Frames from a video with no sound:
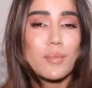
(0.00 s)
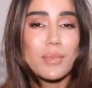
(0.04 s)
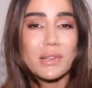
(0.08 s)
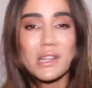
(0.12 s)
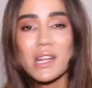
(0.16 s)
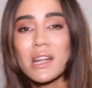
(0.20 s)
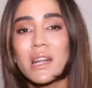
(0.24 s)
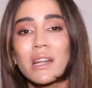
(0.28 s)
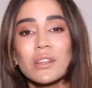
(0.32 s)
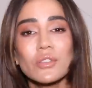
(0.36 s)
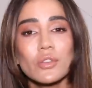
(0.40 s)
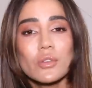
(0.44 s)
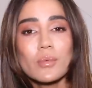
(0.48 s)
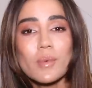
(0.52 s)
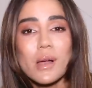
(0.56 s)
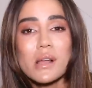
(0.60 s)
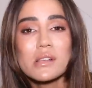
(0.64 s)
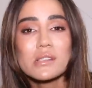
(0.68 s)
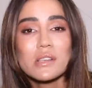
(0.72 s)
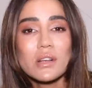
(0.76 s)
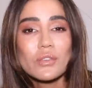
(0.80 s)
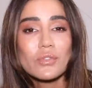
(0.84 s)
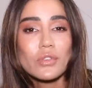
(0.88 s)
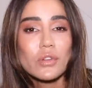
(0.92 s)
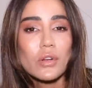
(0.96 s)
But then I told
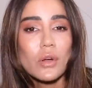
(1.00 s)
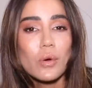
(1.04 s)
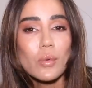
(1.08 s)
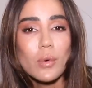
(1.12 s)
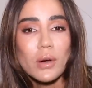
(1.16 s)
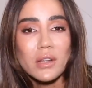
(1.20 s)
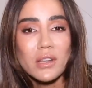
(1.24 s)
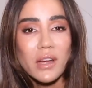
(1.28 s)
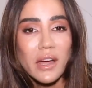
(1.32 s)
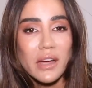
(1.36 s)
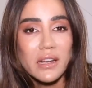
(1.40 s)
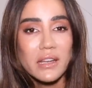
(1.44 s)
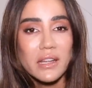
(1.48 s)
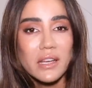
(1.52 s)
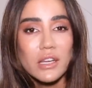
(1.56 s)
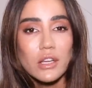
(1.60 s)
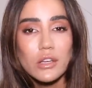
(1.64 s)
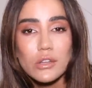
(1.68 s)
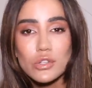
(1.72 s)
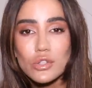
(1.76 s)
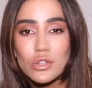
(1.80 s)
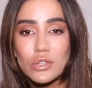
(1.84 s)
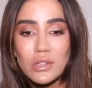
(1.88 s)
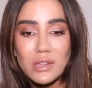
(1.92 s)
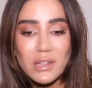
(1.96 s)
myself, you know what, honey,
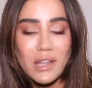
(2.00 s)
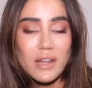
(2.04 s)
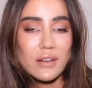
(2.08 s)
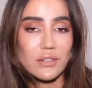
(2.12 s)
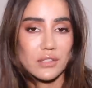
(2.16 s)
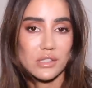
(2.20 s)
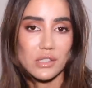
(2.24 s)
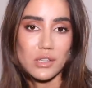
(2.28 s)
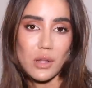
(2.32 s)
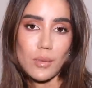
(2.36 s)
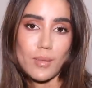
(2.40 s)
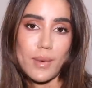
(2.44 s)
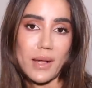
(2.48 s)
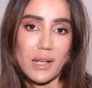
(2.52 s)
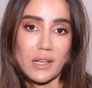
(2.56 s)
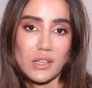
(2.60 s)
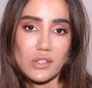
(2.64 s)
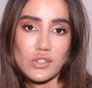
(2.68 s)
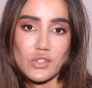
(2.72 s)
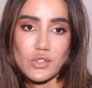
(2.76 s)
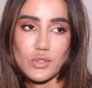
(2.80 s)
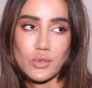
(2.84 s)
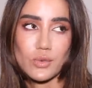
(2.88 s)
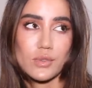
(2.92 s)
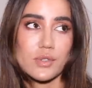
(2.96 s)
you should never stop buying
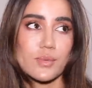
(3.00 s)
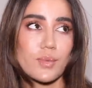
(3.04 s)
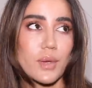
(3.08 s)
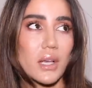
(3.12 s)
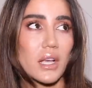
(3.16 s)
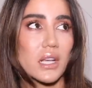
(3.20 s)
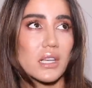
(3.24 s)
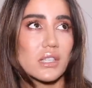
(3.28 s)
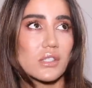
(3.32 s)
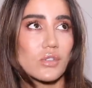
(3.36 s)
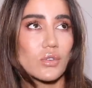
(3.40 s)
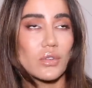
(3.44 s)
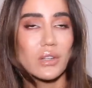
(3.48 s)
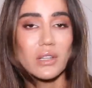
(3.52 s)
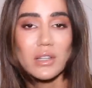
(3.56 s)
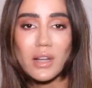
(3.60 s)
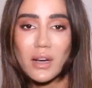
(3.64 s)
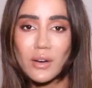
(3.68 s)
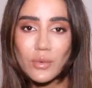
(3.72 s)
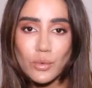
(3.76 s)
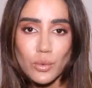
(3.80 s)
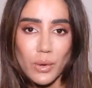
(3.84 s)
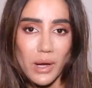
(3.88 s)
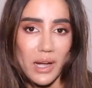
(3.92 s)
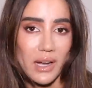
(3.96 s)
suits because you
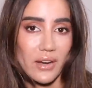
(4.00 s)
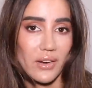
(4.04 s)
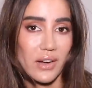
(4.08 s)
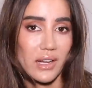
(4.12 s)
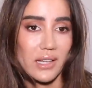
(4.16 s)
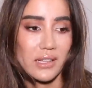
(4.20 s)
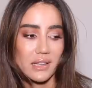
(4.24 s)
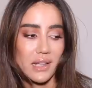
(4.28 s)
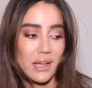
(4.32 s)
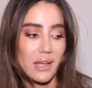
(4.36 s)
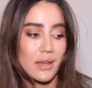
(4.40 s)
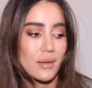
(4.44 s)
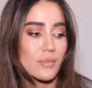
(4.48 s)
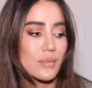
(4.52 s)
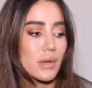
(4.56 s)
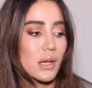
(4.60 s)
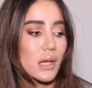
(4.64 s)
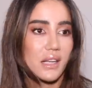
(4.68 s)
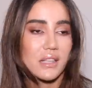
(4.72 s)
love wearing them.